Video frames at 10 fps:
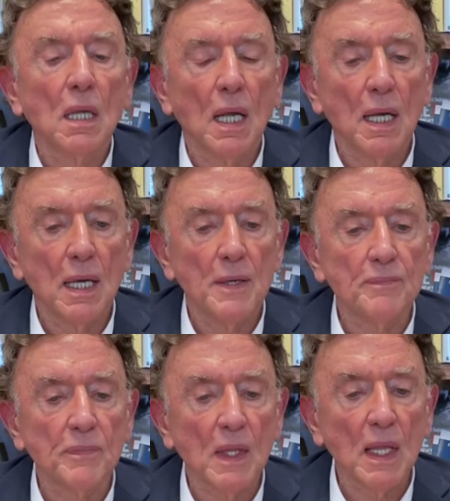
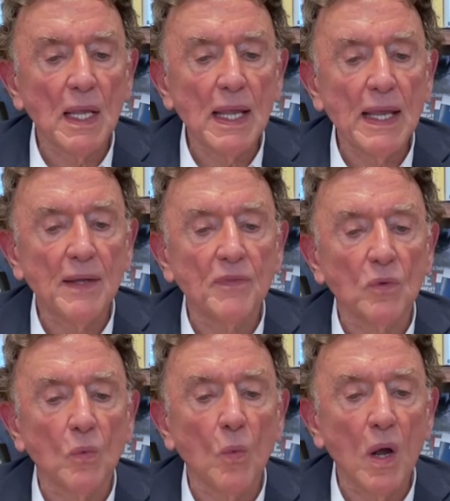Um, and the
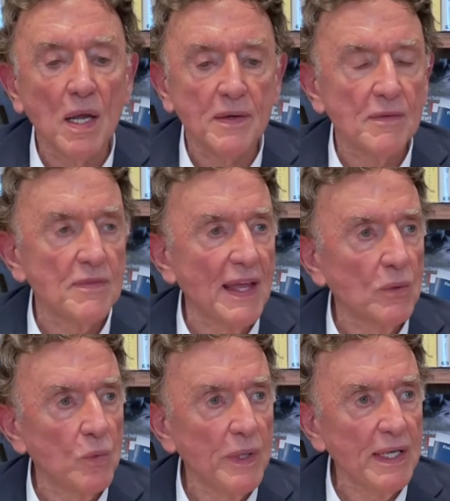one
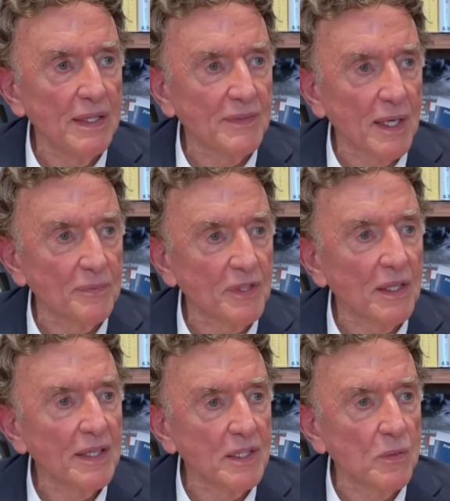that we ended up
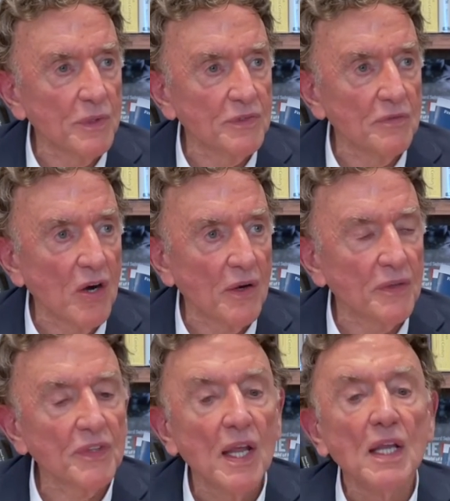selecting was
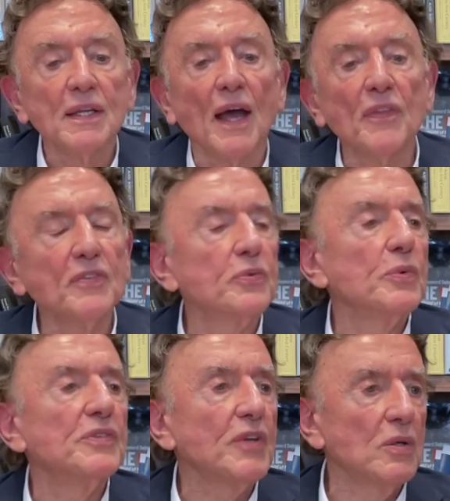Novartis. Now, this
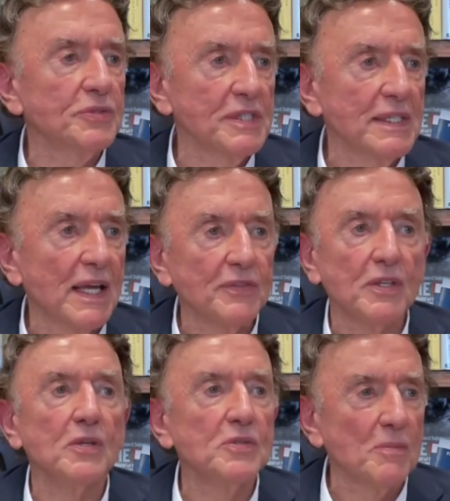resulted as a
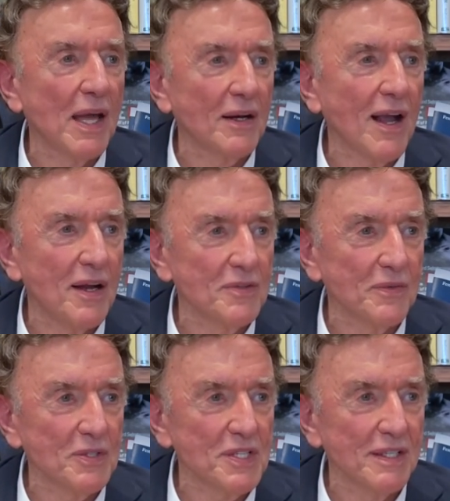huge amount of
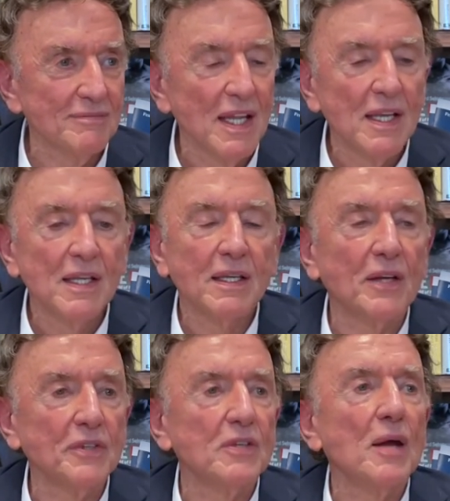controversy
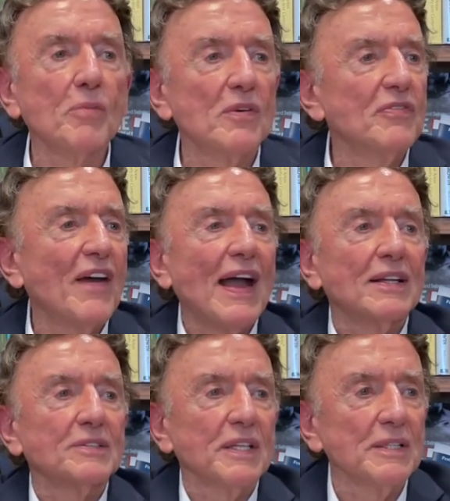because a number of
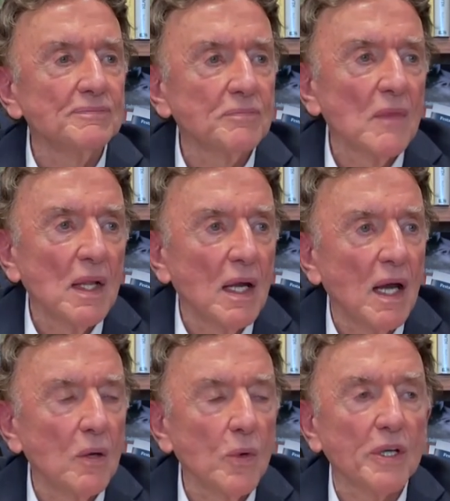faculty
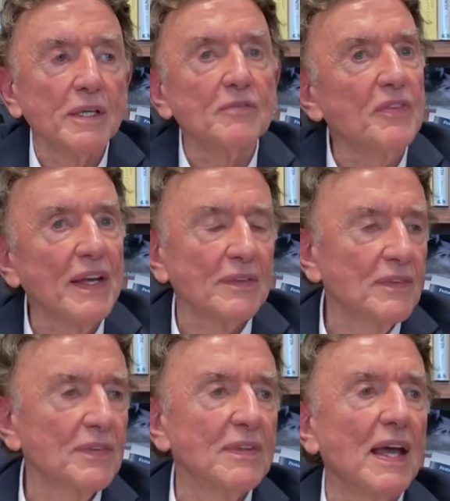uh, were
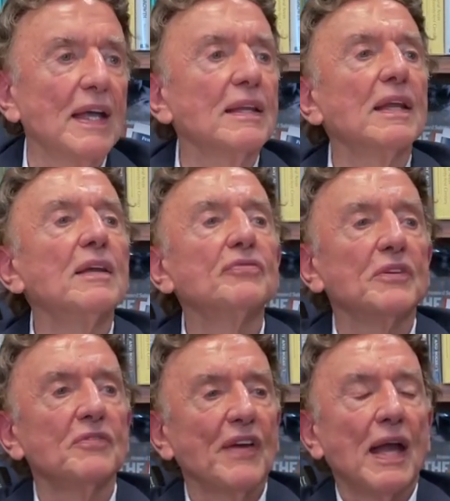convinced that if,
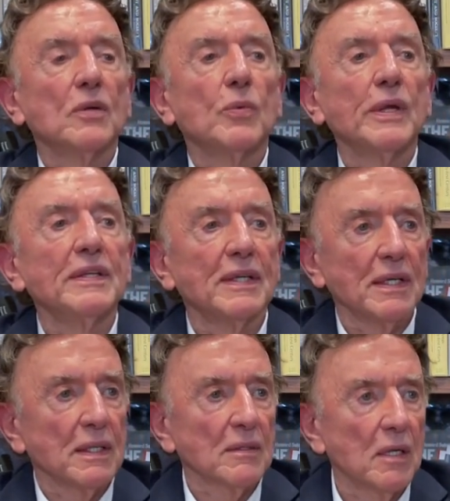in fact, we
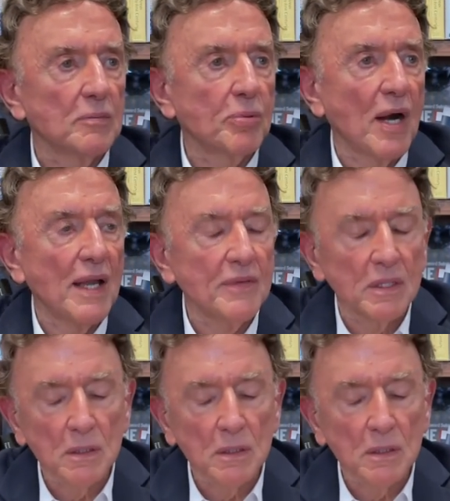did a, a private